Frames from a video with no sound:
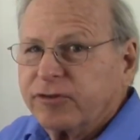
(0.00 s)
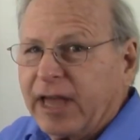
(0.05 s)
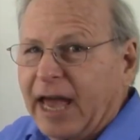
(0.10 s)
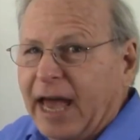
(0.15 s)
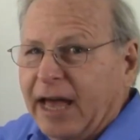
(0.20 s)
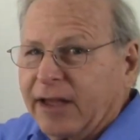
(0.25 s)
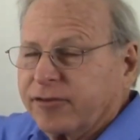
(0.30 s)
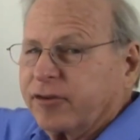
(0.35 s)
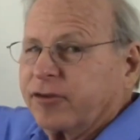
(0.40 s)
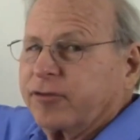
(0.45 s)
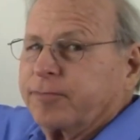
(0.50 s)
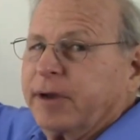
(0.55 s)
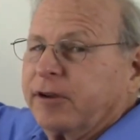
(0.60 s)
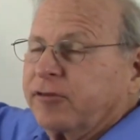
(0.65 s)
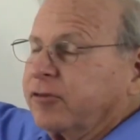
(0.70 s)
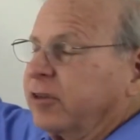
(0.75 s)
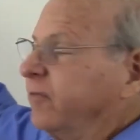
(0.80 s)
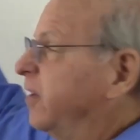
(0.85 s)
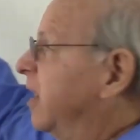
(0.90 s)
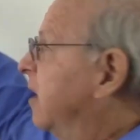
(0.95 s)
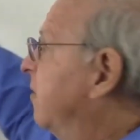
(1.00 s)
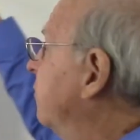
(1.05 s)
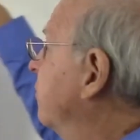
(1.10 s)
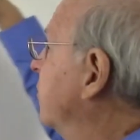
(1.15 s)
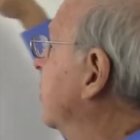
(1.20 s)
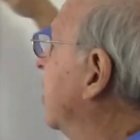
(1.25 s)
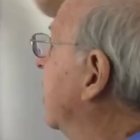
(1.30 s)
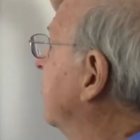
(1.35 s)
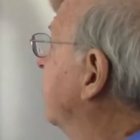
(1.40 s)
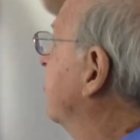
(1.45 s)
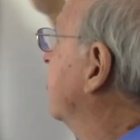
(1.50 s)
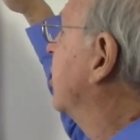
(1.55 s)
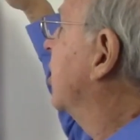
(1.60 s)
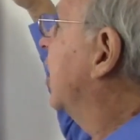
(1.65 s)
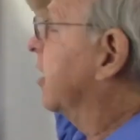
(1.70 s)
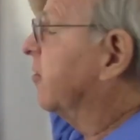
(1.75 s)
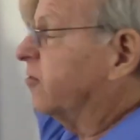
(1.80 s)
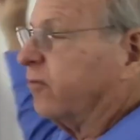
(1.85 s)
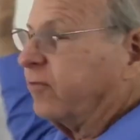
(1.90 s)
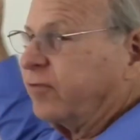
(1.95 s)
task, especially if we have lots and
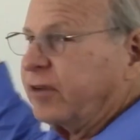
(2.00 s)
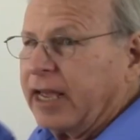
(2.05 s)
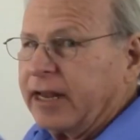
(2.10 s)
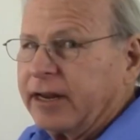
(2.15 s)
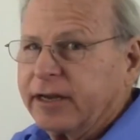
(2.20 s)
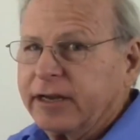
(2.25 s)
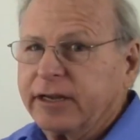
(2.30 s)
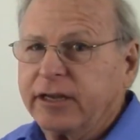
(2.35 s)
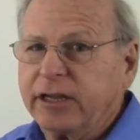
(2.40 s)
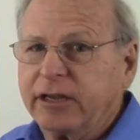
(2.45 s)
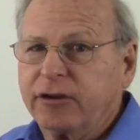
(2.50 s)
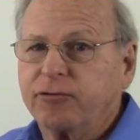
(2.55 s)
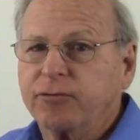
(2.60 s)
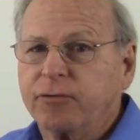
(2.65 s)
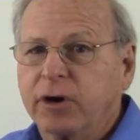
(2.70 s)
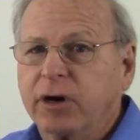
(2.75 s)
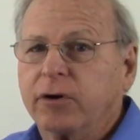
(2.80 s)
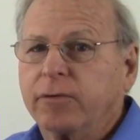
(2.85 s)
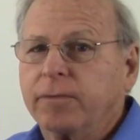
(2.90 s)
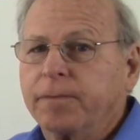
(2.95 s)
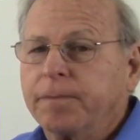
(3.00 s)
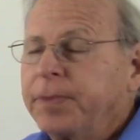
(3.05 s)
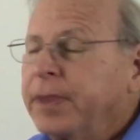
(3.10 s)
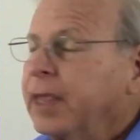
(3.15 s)
lots of data in each row.